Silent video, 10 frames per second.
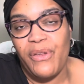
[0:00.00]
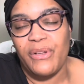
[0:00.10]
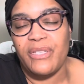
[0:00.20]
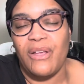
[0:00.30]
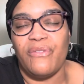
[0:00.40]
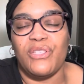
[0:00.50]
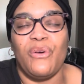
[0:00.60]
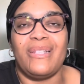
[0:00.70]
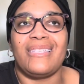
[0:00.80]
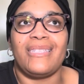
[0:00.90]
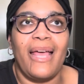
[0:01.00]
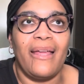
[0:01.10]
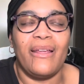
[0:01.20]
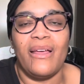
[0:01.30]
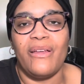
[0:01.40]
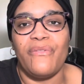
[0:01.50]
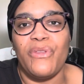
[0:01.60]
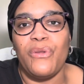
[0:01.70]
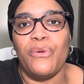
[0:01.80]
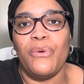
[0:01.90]
yourself. So instead of
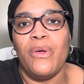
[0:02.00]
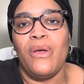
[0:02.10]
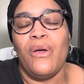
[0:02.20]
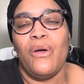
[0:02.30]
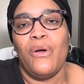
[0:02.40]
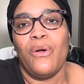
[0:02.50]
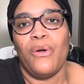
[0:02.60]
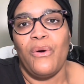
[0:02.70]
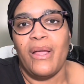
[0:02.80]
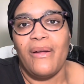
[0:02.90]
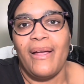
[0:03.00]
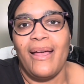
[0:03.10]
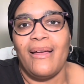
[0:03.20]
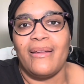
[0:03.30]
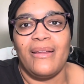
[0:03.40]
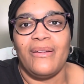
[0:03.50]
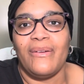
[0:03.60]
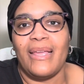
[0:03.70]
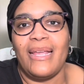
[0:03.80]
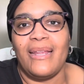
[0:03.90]
you going around,
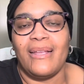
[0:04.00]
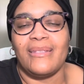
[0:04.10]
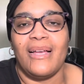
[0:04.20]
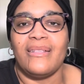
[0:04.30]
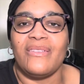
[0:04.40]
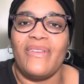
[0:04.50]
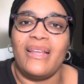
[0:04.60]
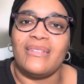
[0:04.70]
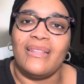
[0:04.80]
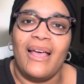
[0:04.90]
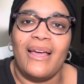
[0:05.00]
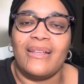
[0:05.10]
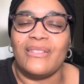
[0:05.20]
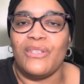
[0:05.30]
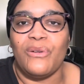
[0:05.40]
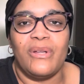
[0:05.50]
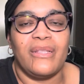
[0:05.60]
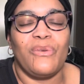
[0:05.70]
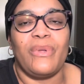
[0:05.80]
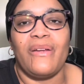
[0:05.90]
eating tons of enchiladas,
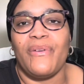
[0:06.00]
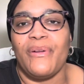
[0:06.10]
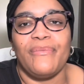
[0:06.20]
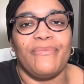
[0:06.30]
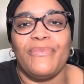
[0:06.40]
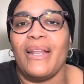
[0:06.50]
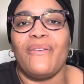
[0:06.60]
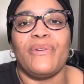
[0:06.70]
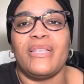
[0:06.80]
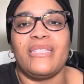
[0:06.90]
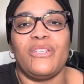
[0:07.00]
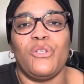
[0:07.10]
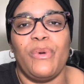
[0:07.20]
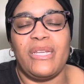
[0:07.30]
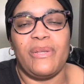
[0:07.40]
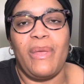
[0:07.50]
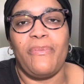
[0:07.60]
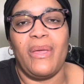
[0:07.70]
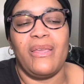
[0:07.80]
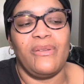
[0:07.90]
donuts, whatever the situation may
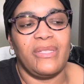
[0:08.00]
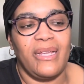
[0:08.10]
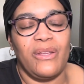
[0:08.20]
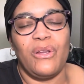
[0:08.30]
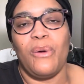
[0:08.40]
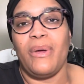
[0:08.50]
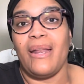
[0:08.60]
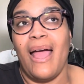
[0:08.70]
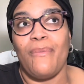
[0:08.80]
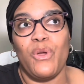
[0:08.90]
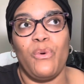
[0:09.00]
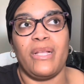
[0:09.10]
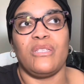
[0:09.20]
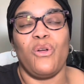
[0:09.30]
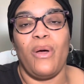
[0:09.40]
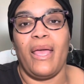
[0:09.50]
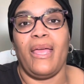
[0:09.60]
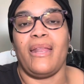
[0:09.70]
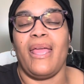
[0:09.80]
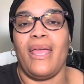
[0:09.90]
be, you say, you know what, I'm going to go
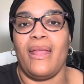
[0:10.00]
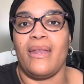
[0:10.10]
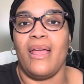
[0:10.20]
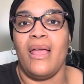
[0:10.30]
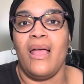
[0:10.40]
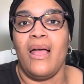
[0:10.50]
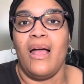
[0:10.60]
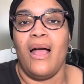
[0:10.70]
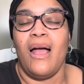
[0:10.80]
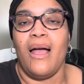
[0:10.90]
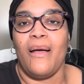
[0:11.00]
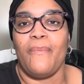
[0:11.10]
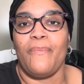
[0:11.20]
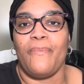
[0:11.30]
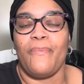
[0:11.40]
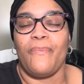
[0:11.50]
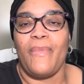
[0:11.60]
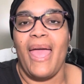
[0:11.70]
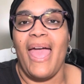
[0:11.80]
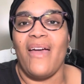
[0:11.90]
ahead and
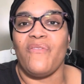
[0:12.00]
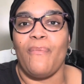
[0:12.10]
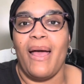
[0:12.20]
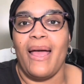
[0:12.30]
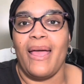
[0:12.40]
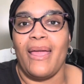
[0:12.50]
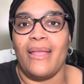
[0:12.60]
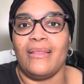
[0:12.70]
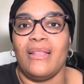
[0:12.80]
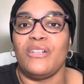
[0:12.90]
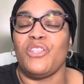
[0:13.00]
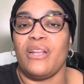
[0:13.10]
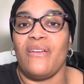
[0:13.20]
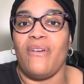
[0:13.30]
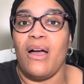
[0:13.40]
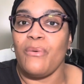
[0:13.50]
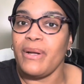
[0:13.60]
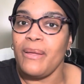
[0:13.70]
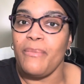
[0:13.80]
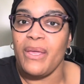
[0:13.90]
have my lunch that I've
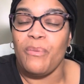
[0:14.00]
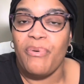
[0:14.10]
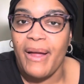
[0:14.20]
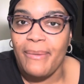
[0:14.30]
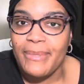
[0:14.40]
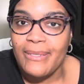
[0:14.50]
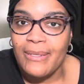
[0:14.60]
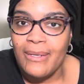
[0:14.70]
already meal prepped,